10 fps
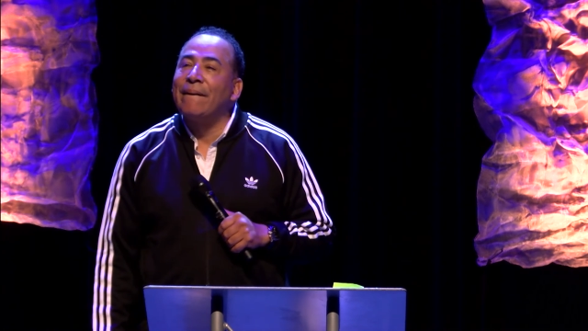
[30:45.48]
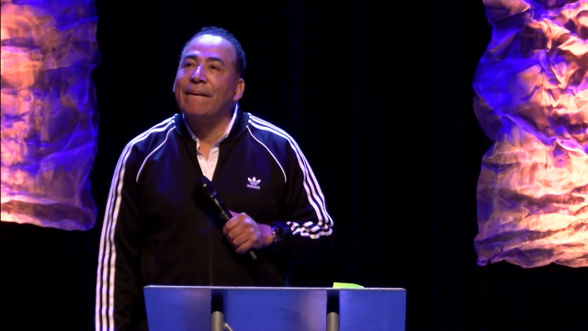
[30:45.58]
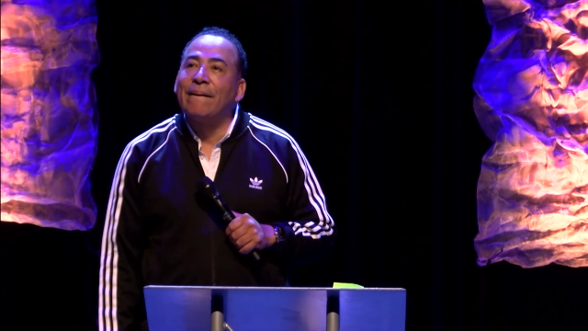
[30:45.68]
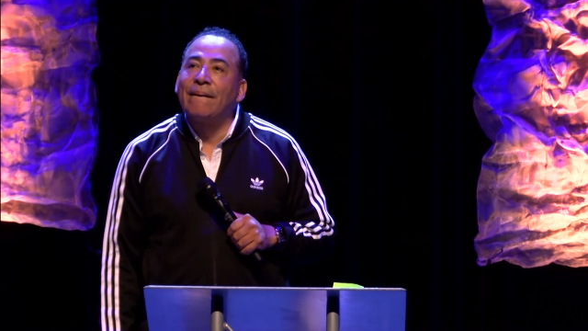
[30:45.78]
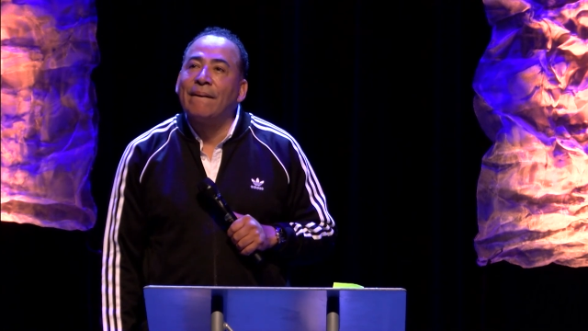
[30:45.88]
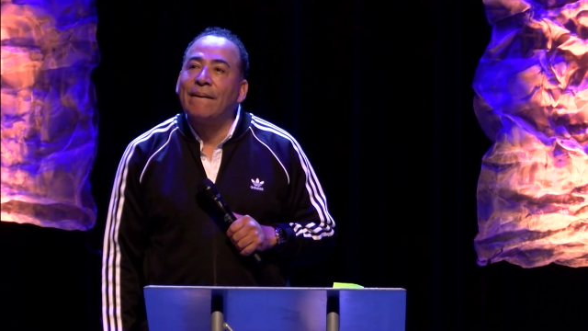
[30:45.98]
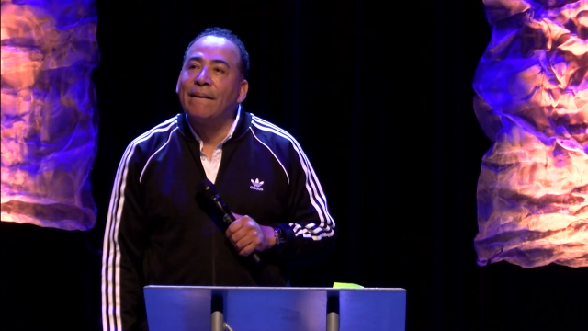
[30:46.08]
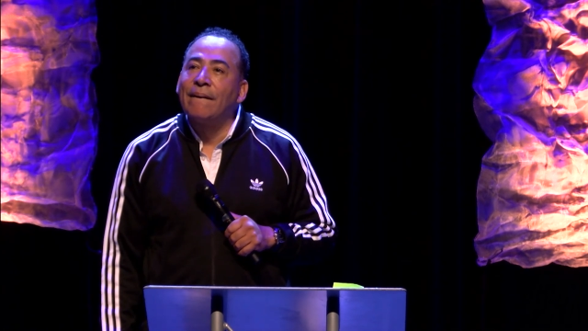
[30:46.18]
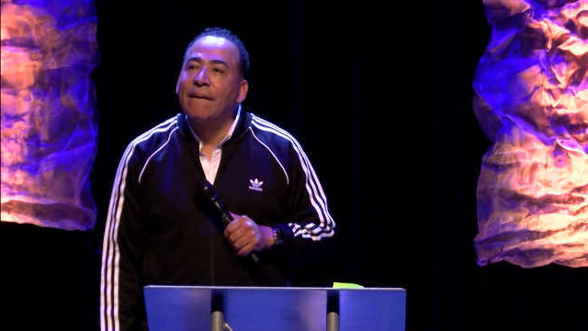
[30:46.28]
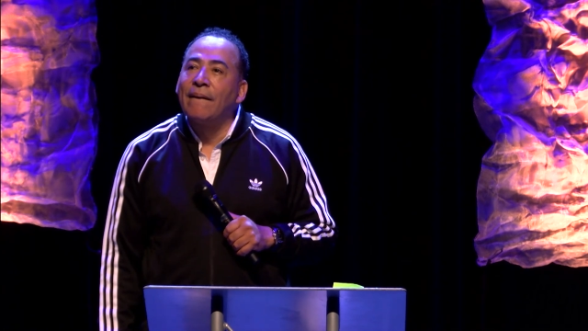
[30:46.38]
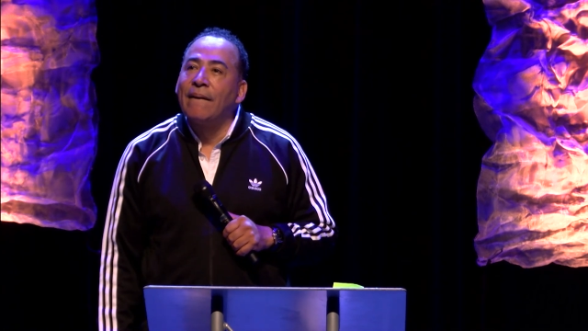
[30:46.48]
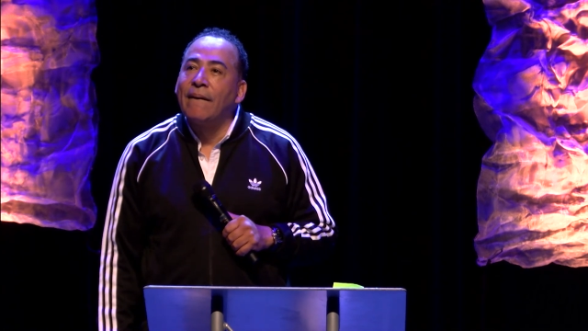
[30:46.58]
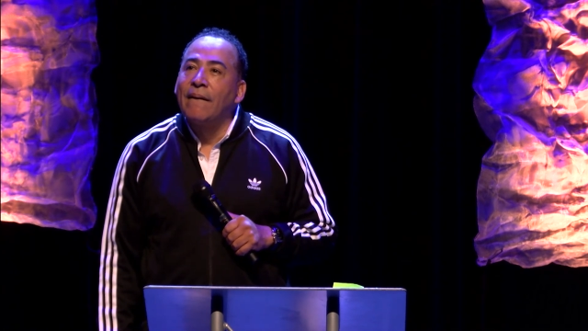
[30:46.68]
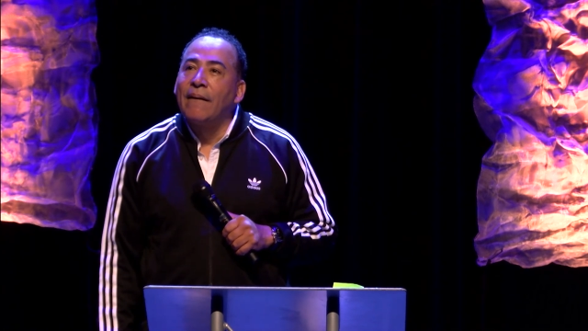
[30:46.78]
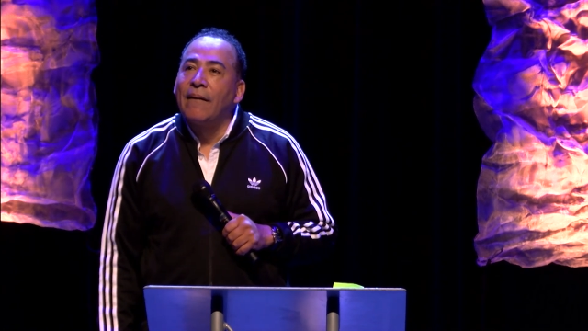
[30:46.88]

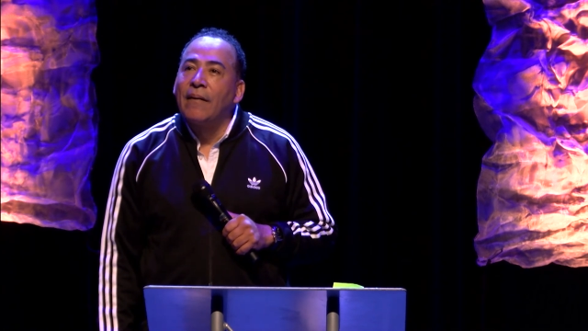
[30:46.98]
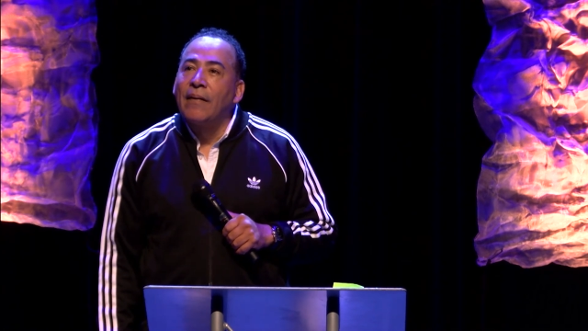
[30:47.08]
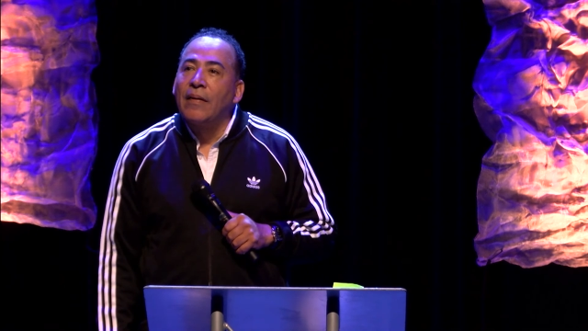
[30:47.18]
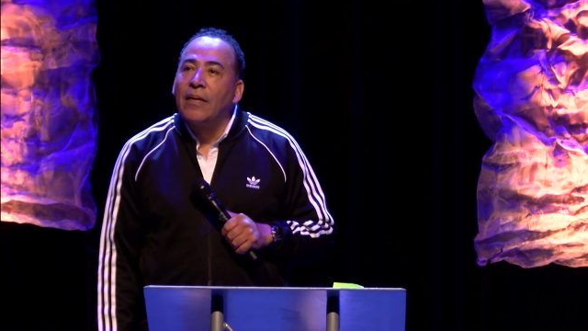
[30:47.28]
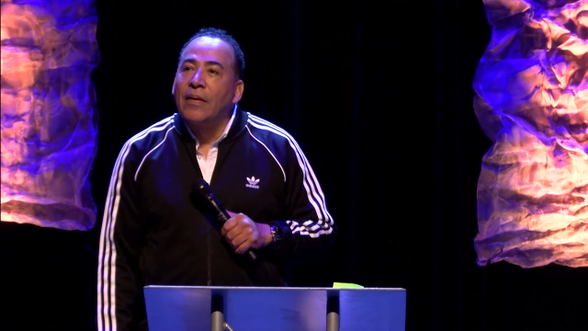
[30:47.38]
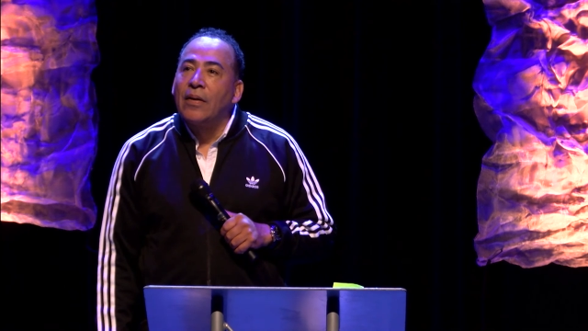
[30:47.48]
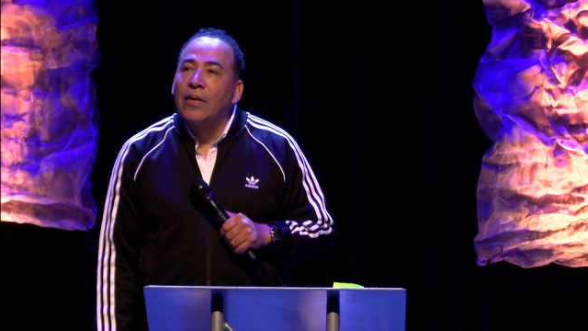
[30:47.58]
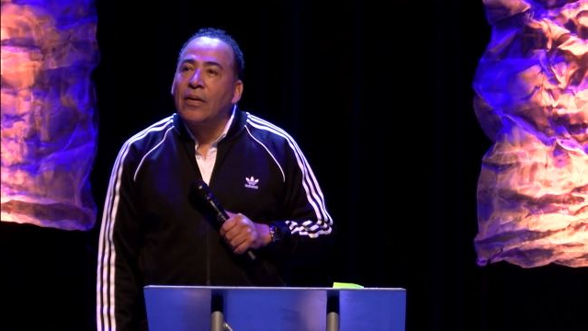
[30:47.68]
[no speech]